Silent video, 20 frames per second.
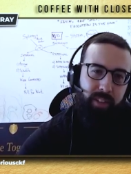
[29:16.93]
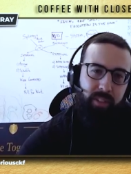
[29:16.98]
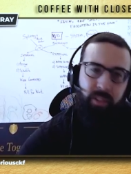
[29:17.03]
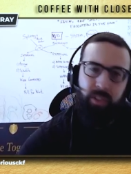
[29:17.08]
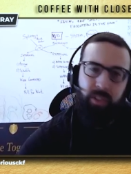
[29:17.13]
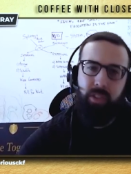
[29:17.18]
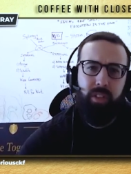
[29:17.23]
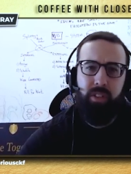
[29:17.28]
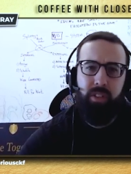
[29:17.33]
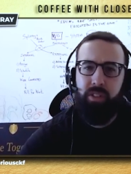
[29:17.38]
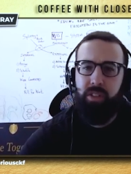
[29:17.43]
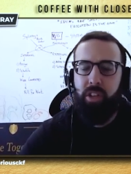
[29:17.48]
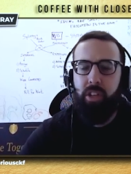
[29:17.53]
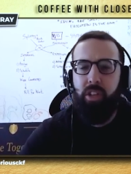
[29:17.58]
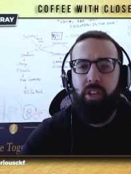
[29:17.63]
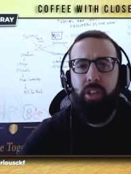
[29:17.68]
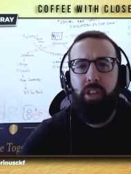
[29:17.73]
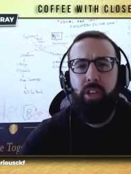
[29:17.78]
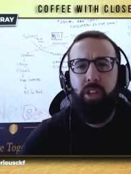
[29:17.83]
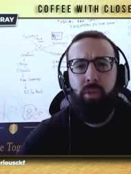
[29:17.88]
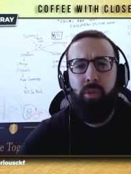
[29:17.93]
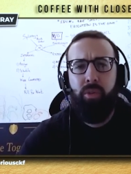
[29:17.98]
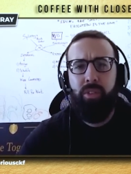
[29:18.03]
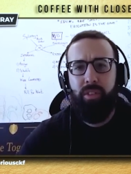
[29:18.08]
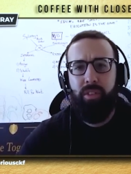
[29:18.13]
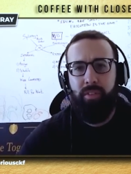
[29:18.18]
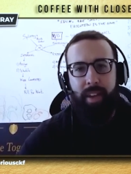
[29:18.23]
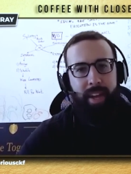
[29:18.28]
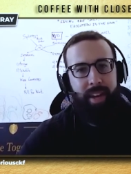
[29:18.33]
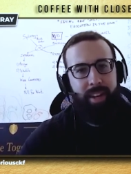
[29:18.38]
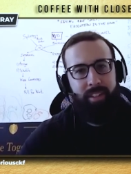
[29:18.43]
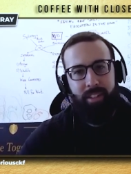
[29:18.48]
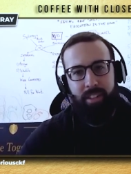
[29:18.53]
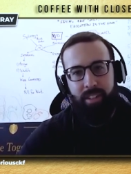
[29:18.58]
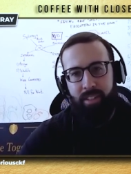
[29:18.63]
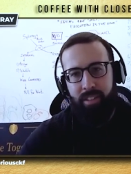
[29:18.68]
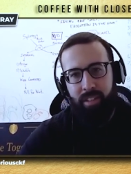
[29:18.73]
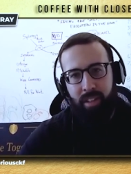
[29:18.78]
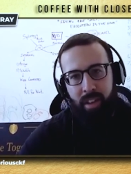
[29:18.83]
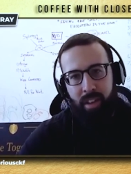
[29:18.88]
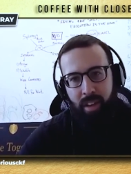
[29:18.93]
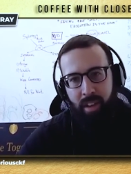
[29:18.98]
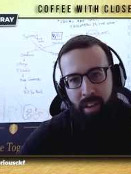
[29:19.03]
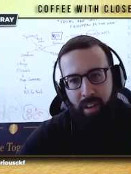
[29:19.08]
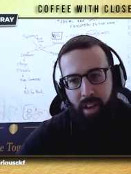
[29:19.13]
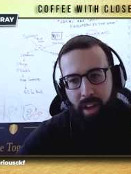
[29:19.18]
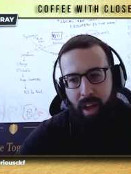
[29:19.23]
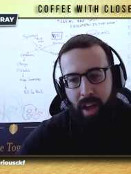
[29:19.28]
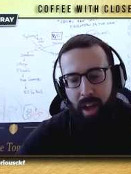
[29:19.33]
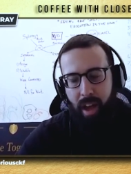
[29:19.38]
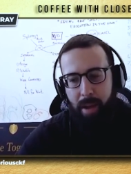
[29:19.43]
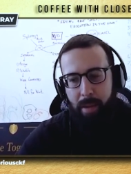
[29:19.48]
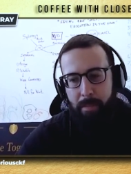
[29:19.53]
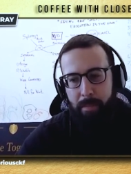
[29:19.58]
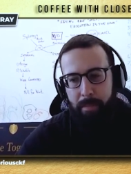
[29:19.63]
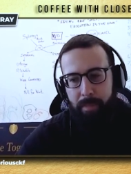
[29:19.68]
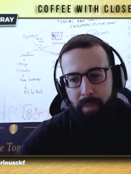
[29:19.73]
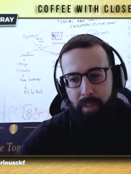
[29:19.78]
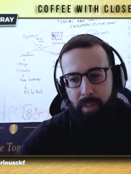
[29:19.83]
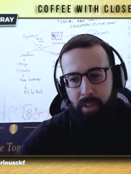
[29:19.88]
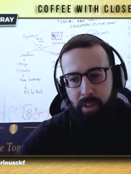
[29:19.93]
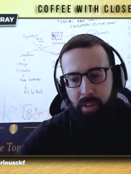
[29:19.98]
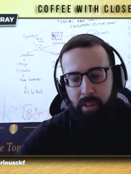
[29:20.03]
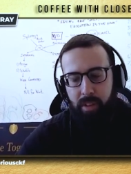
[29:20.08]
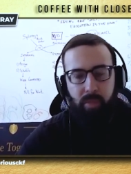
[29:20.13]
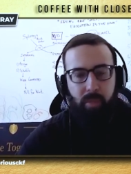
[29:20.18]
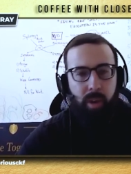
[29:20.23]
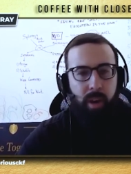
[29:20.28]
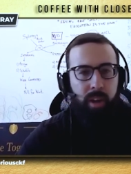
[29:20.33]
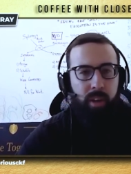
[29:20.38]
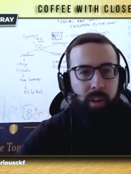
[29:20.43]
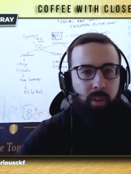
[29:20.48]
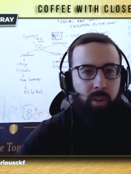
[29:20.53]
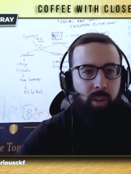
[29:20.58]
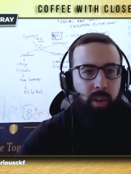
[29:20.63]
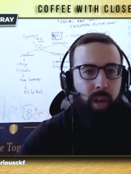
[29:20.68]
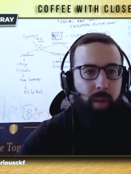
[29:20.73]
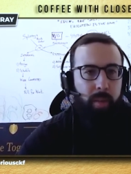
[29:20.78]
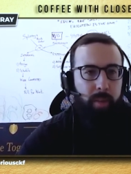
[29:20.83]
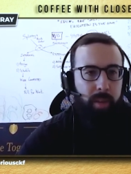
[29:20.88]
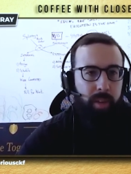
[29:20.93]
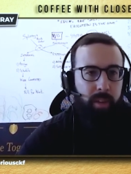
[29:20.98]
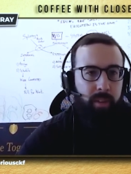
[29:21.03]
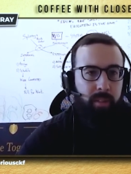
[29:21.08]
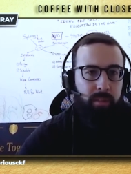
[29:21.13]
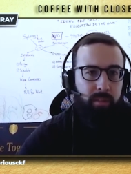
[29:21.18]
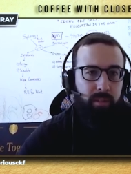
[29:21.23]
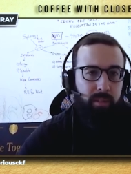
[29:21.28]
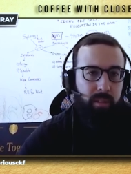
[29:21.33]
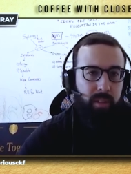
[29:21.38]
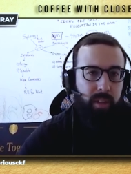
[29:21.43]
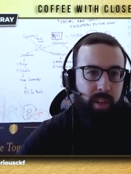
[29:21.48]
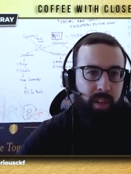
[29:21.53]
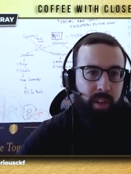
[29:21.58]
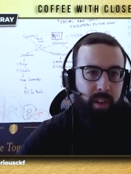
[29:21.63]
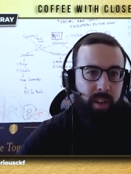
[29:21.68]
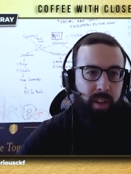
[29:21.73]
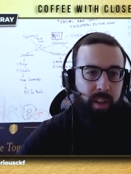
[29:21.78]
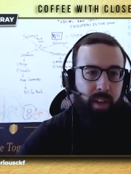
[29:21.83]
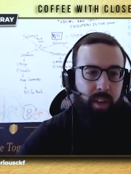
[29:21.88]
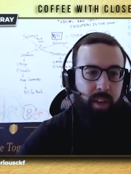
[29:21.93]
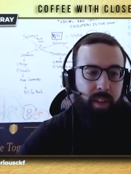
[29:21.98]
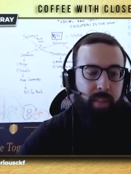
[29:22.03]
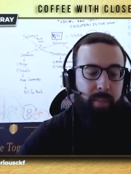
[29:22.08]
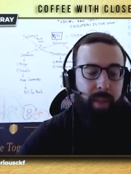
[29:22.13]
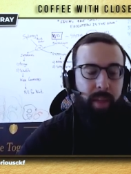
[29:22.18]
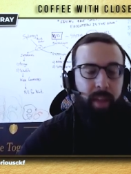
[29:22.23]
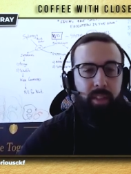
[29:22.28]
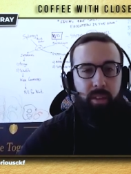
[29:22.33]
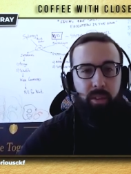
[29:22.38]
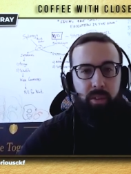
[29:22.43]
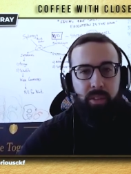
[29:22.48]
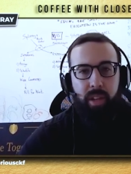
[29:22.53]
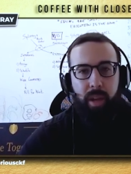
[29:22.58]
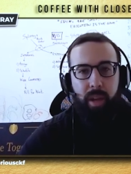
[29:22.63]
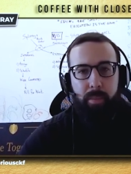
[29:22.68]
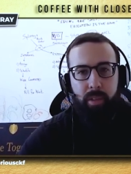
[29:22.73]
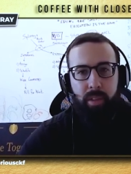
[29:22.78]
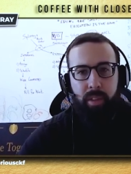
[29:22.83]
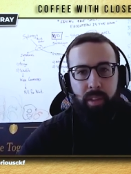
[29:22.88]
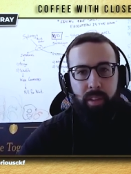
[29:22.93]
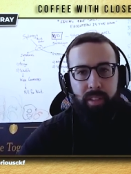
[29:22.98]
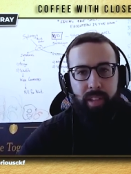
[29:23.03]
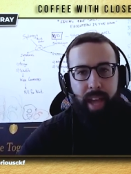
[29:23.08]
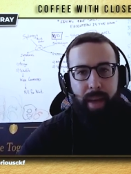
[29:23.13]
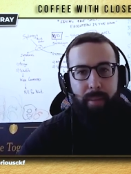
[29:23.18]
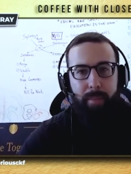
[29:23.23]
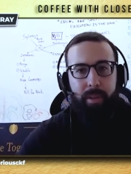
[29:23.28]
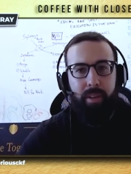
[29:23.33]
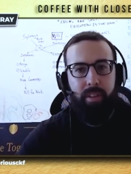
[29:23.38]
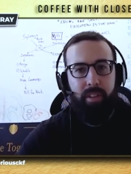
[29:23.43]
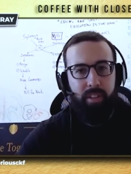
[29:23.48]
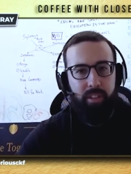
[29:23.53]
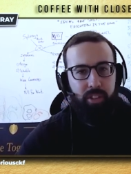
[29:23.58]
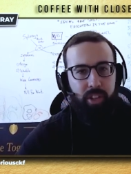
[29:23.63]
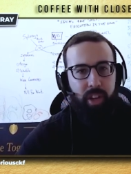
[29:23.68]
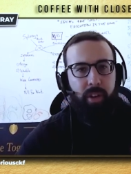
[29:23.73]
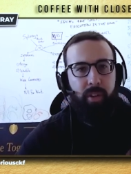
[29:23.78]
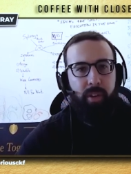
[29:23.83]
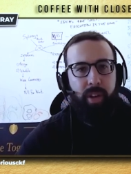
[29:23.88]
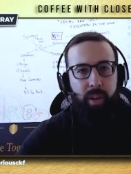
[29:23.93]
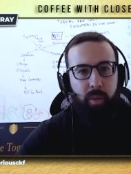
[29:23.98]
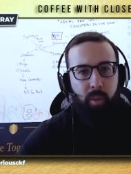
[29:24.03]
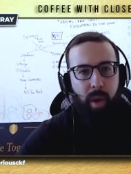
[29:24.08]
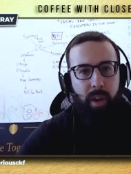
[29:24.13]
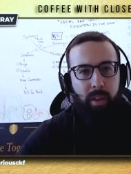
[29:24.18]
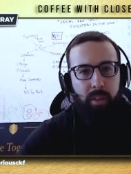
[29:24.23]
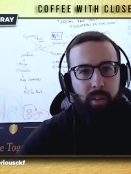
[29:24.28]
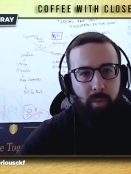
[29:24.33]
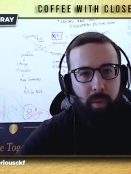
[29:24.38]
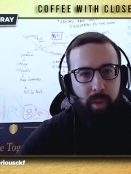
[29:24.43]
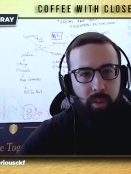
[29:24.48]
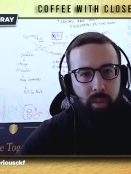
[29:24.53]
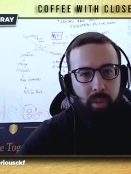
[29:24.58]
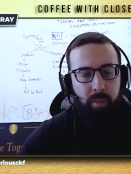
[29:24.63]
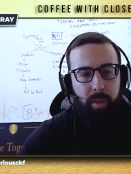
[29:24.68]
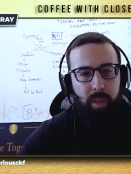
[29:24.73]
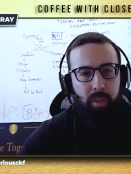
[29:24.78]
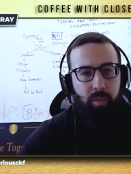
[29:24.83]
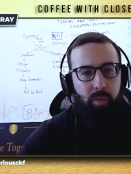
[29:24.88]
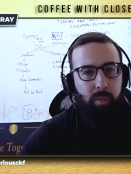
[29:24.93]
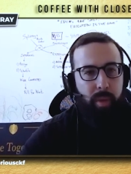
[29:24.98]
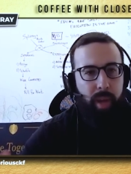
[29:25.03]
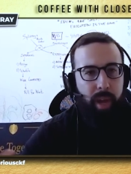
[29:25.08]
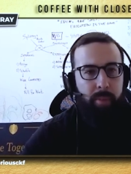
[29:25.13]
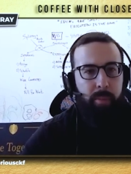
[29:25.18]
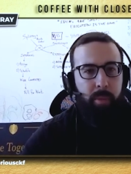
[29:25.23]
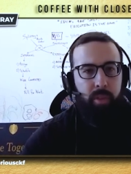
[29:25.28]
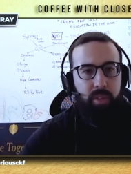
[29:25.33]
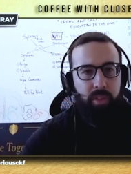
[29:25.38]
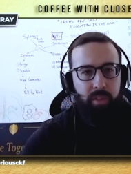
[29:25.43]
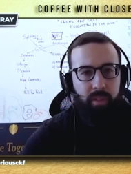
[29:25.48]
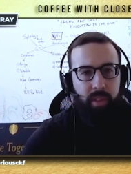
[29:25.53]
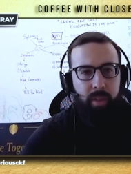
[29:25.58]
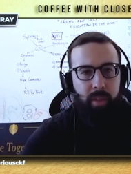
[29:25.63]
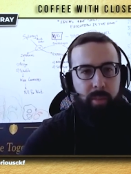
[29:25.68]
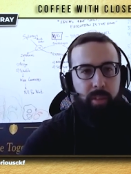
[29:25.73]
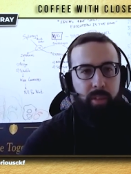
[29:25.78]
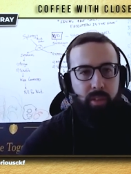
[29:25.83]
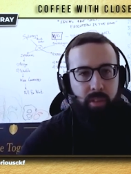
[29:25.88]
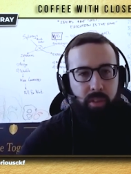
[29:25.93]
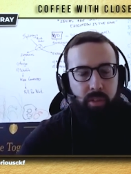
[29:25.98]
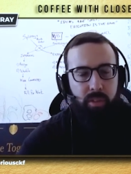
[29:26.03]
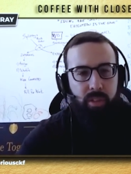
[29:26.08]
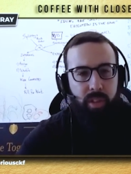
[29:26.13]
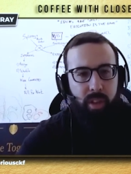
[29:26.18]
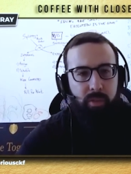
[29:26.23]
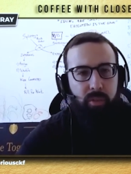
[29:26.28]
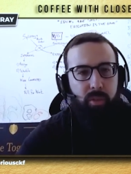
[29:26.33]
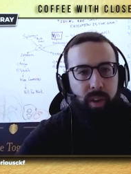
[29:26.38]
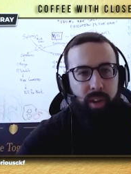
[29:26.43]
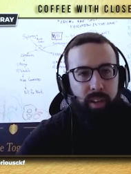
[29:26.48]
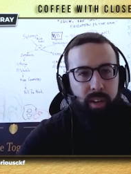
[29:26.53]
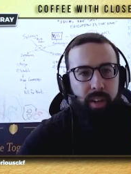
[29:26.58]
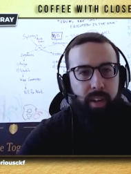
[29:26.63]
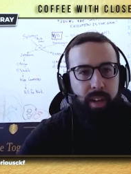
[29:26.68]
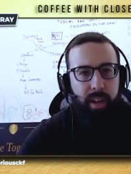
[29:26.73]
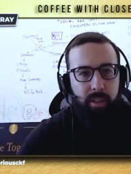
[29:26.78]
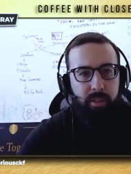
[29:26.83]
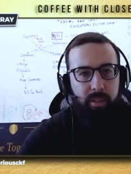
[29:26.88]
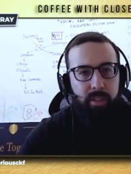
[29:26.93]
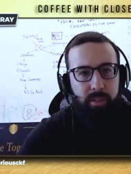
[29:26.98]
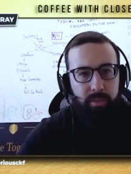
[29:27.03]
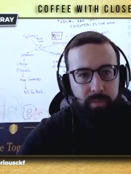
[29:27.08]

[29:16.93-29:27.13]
So there's huge advantages to running your own company and making those types of things happen, to generating wealth, whether it be through buying multifamilies or those self-directed accounts.